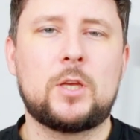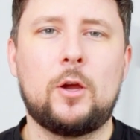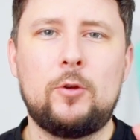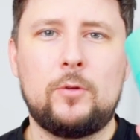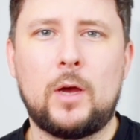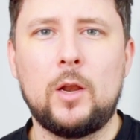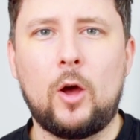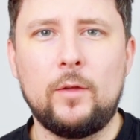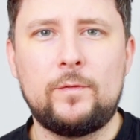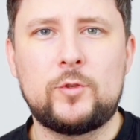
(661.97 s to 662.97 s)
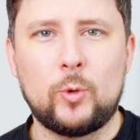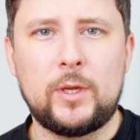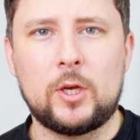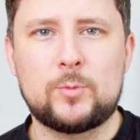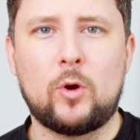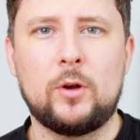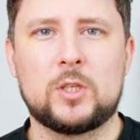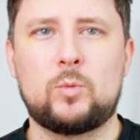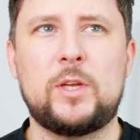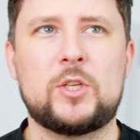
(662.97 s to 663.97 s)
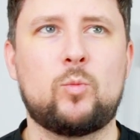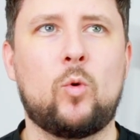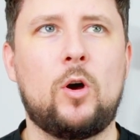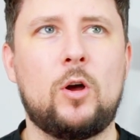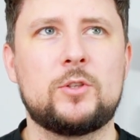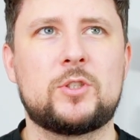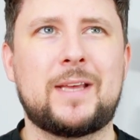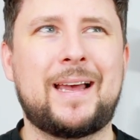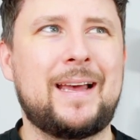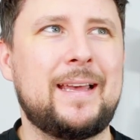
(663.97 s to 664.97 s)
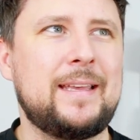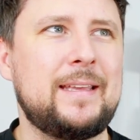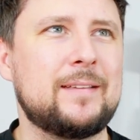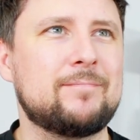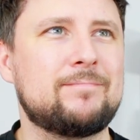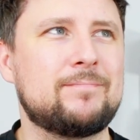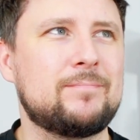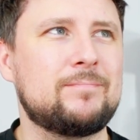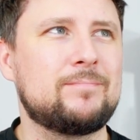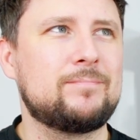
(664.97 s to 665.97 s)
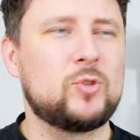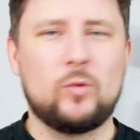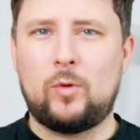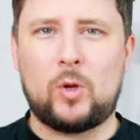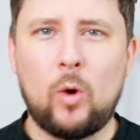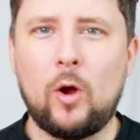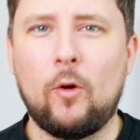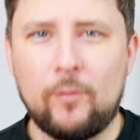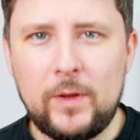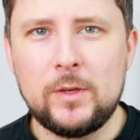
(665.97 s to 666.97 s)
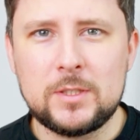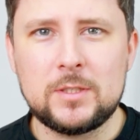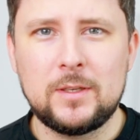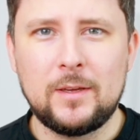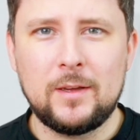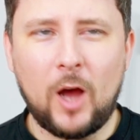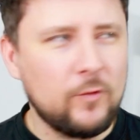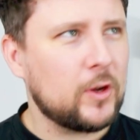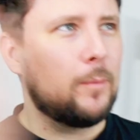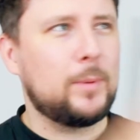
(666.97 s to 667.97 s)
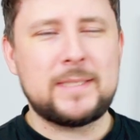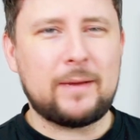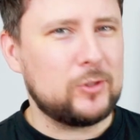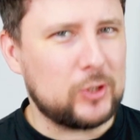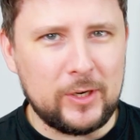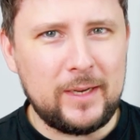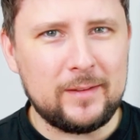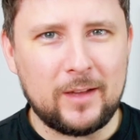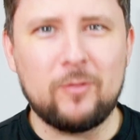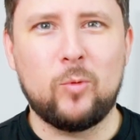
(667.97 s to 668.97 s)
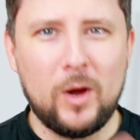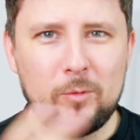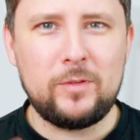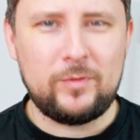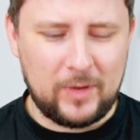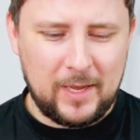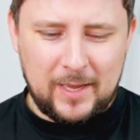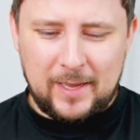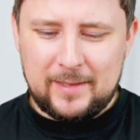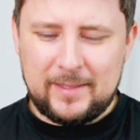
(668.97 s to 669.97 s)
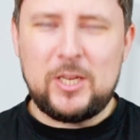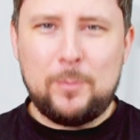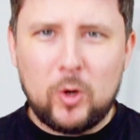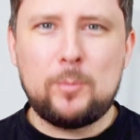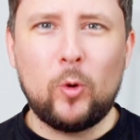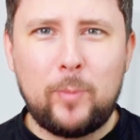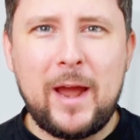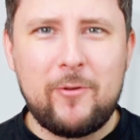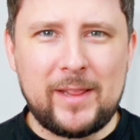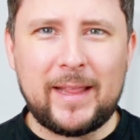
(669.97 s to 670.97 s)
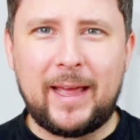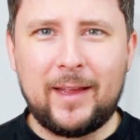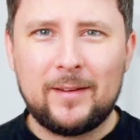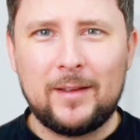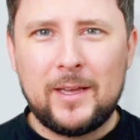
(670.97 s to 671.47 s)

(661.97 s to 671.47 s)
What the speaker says: So a lot of Joico's products, which was a sort of like quite obvious, other companies haven't done it that I've worked with, that you put a ball bearing in there.